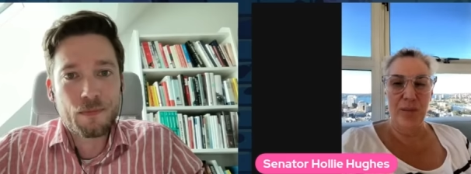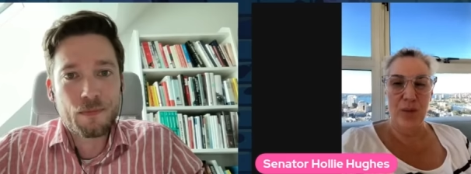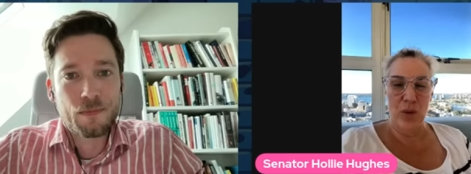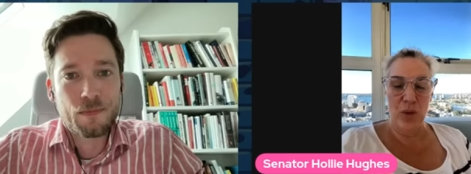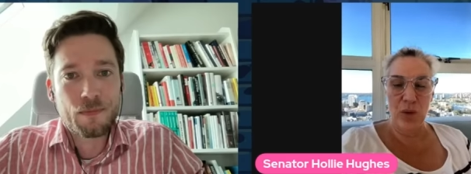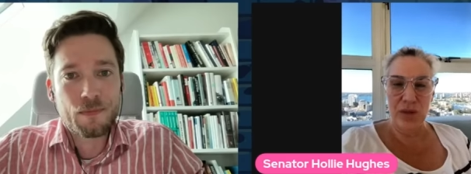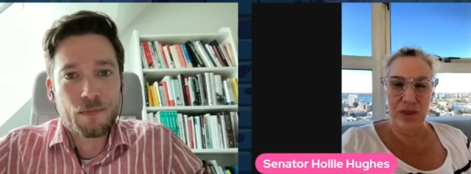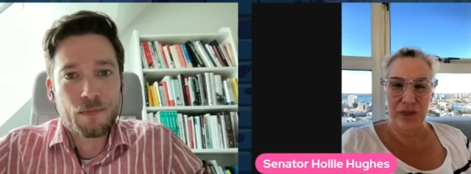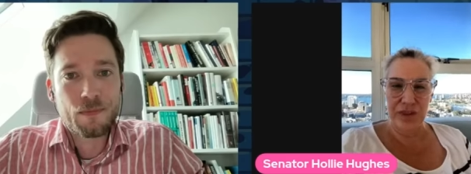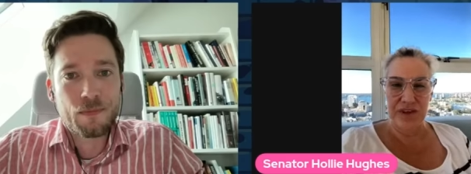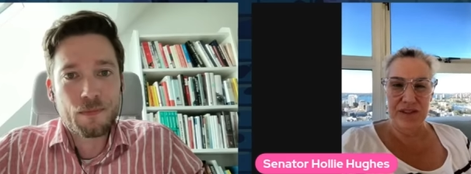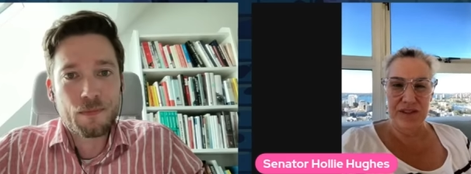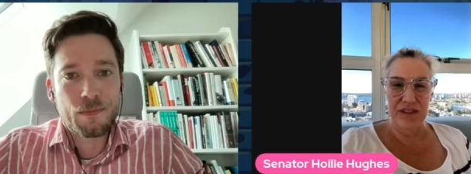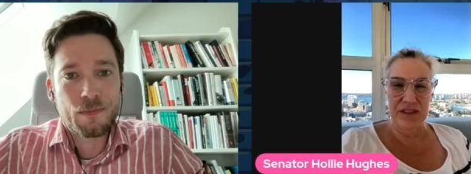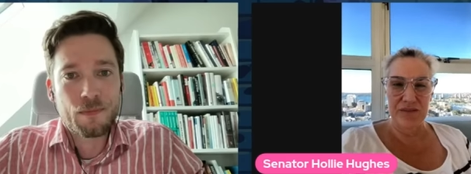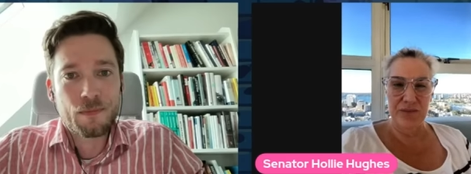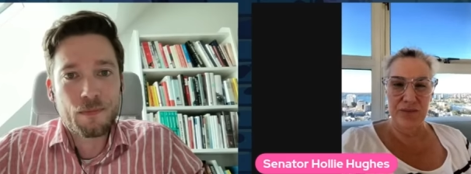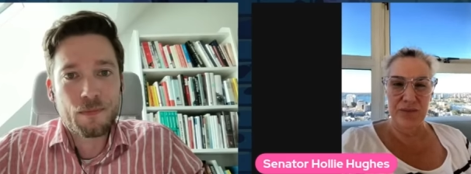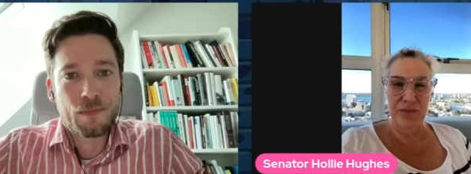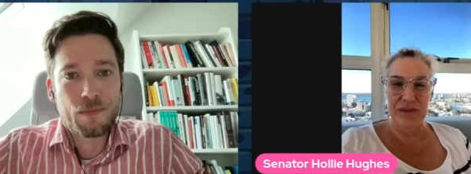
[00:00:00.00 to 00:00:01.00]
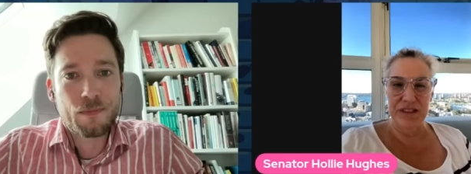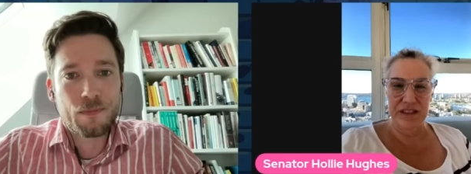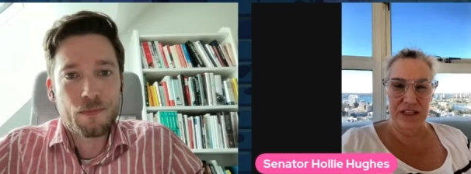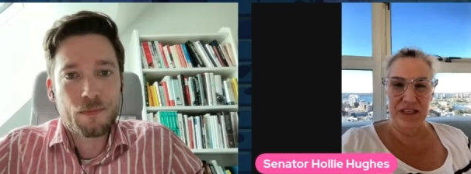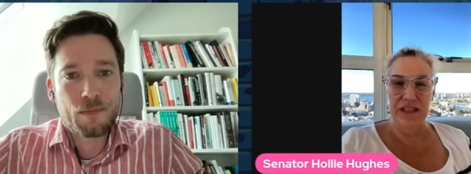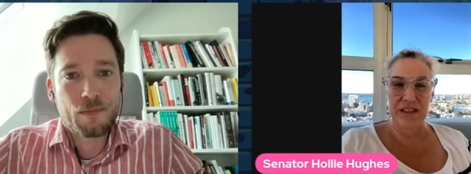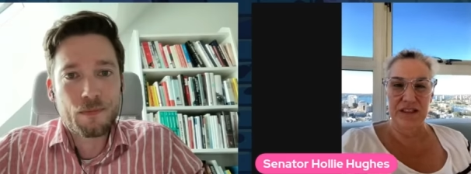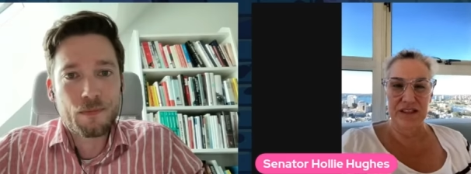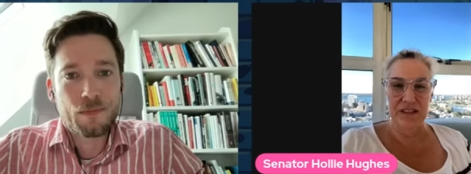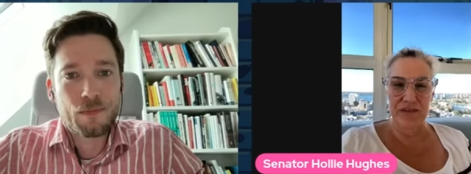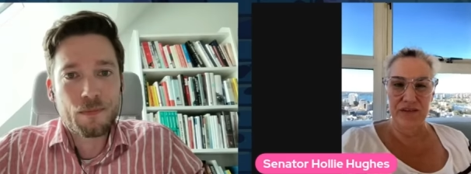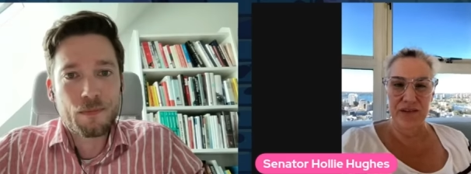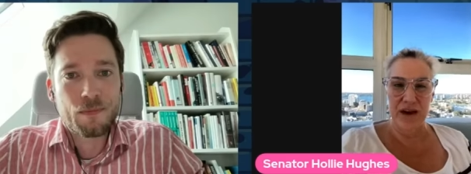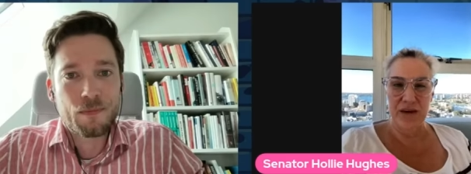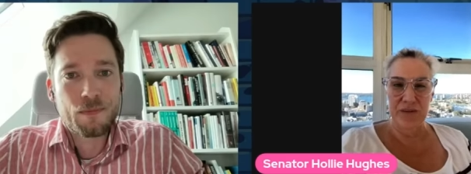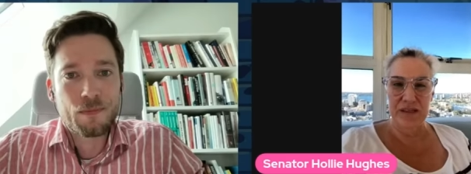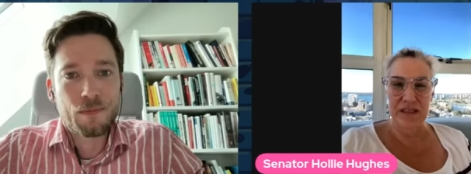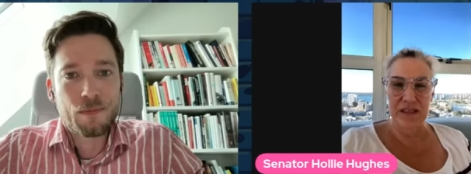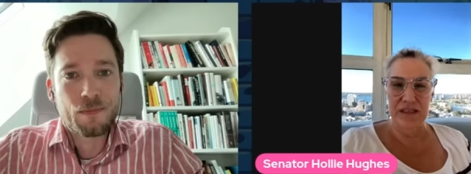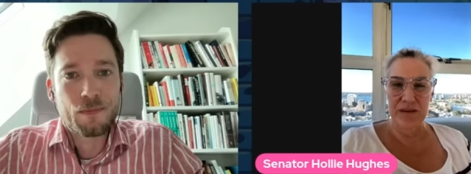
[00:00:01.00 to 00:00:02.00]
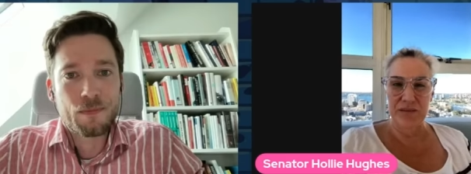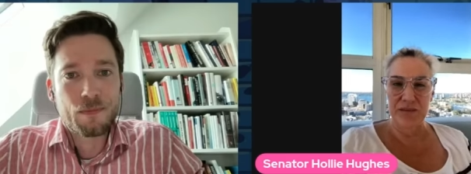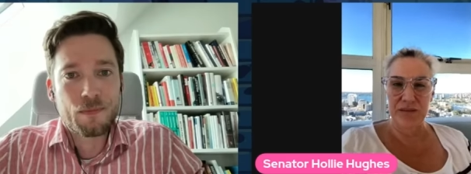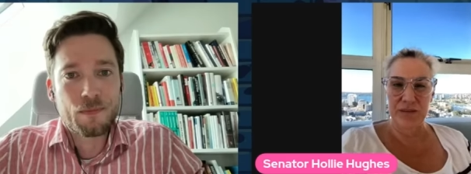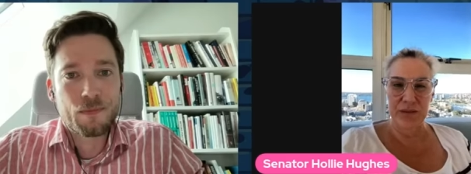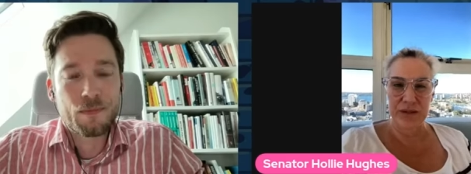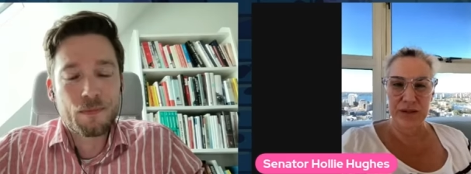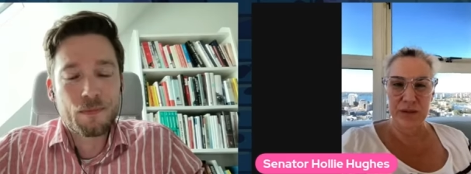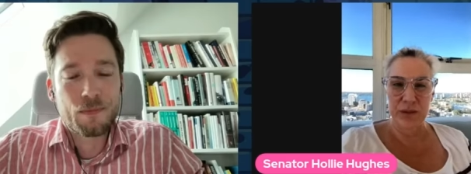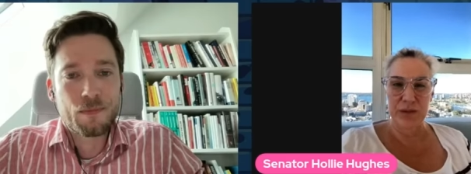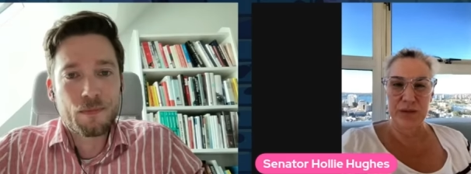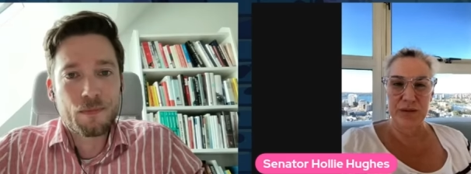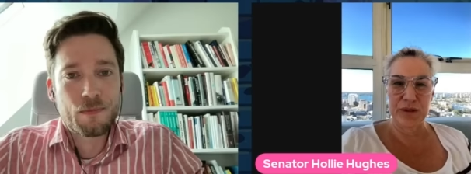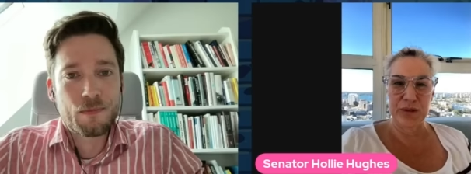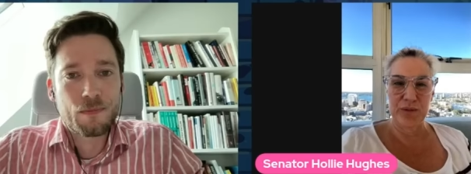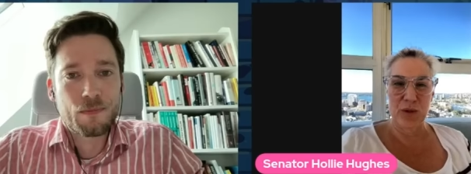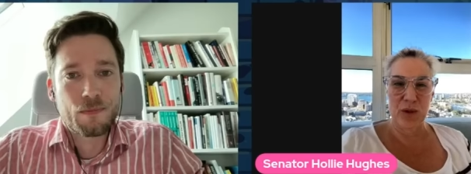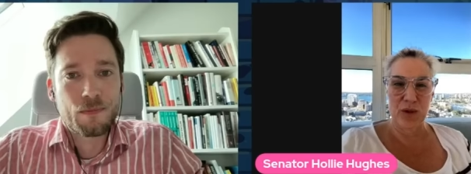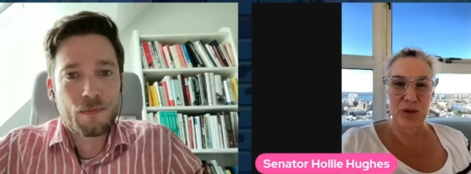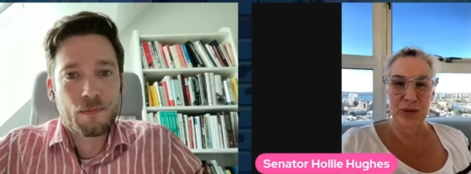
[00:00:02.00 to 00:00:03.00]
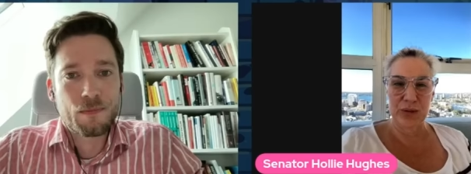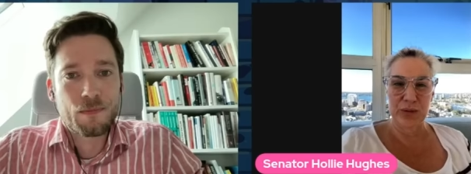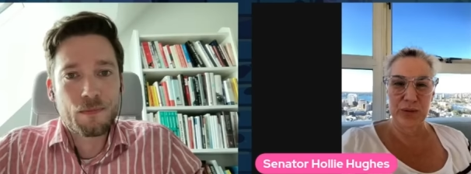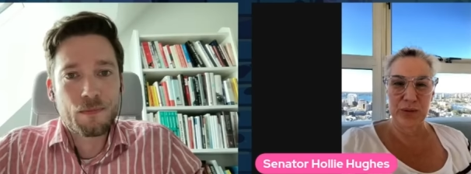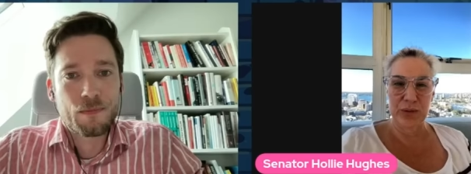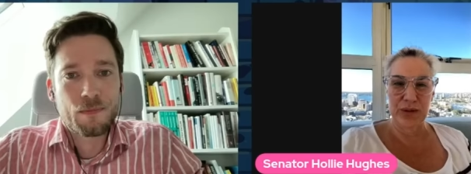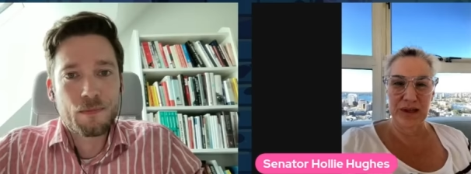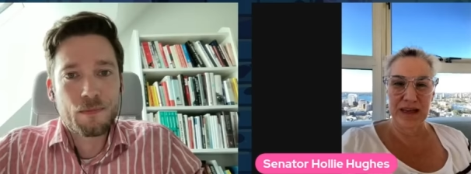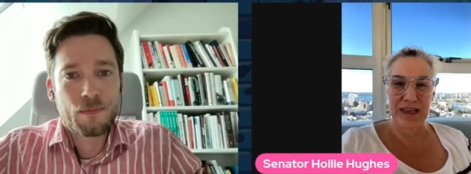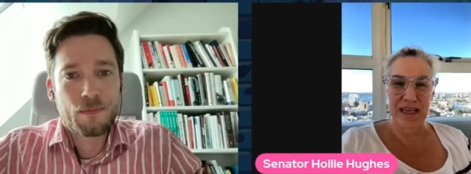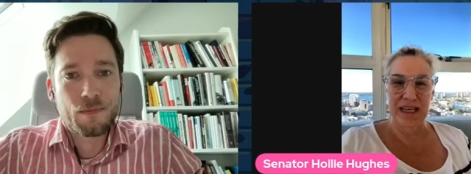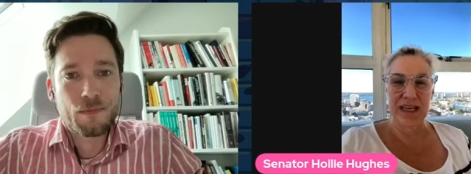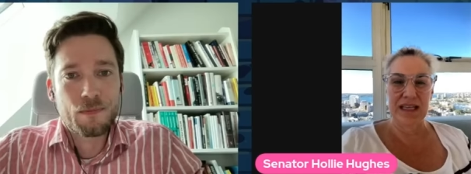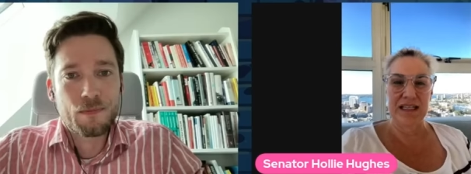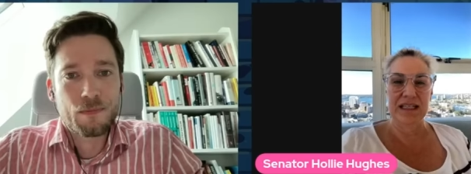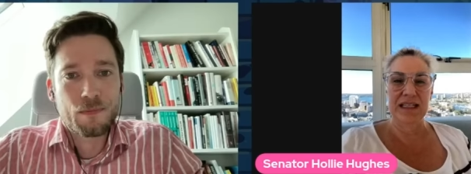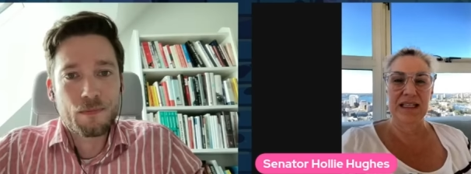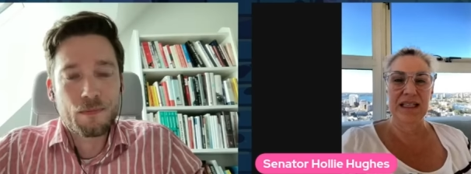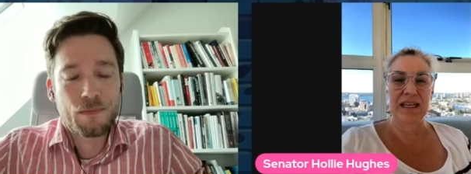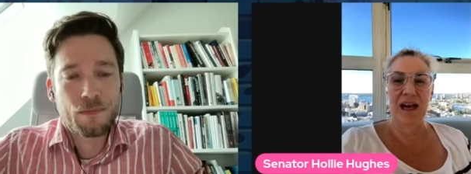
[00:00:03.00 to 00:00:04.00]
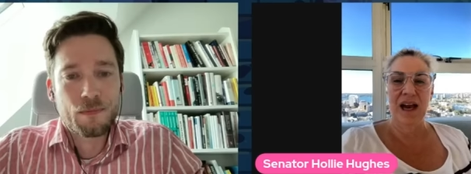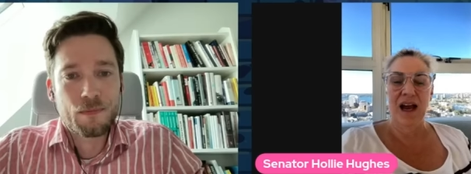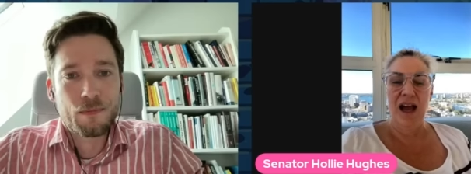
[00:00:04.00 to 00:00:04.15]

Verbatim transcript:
Speaker 1: bought this ridiculous pharmacy prescription model in.